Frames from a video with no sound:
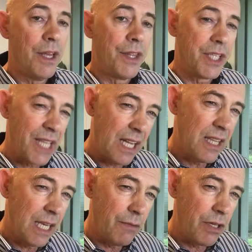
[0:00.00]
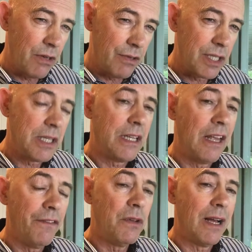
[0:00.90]
The second thing we know is that
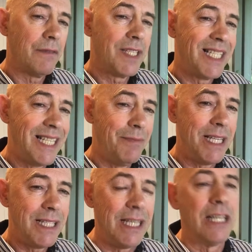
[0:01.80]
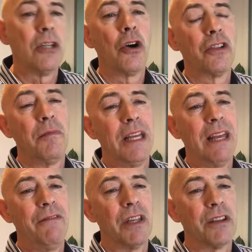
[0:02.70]
if you have CBT, cognitive
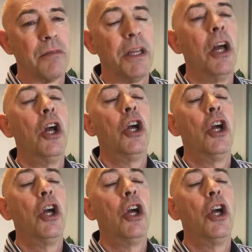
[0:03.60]
behavior therapy,